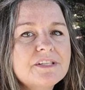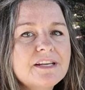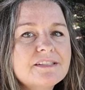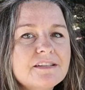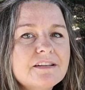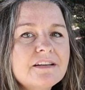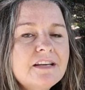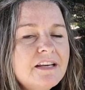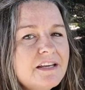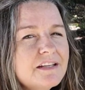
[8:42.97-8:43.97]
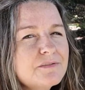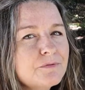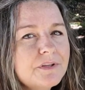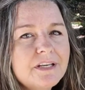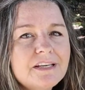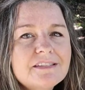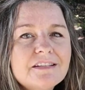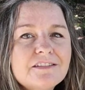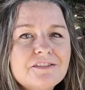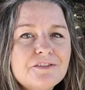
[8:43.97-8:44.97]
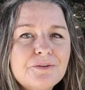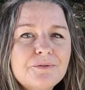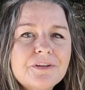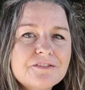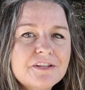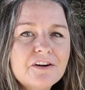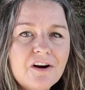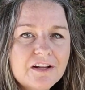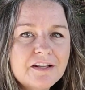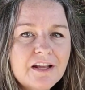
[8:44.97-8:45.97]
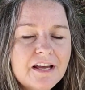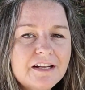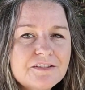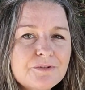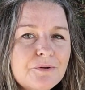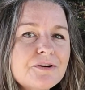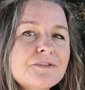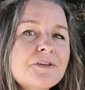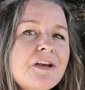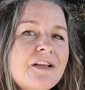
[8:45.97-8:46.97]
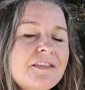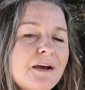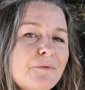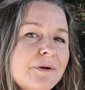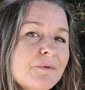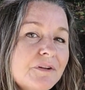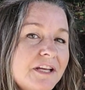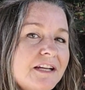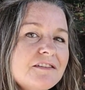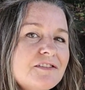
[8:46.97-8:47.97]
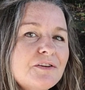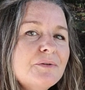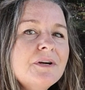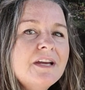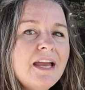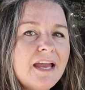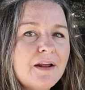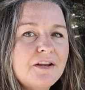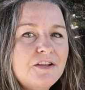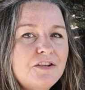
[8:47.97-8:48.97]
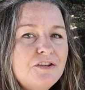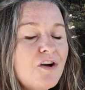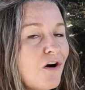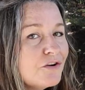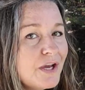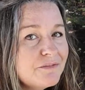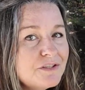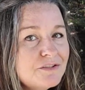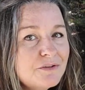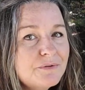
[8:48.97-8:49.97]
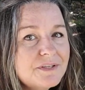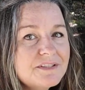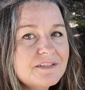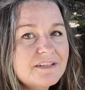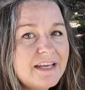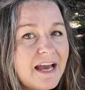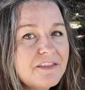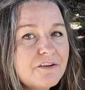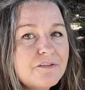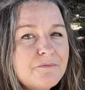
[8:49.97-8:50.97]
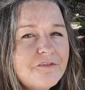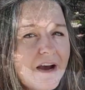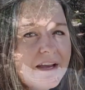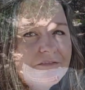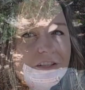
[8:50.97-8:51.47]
tested. It's really easy to do. There's an online source that we will link to, and all you have to do is gather 5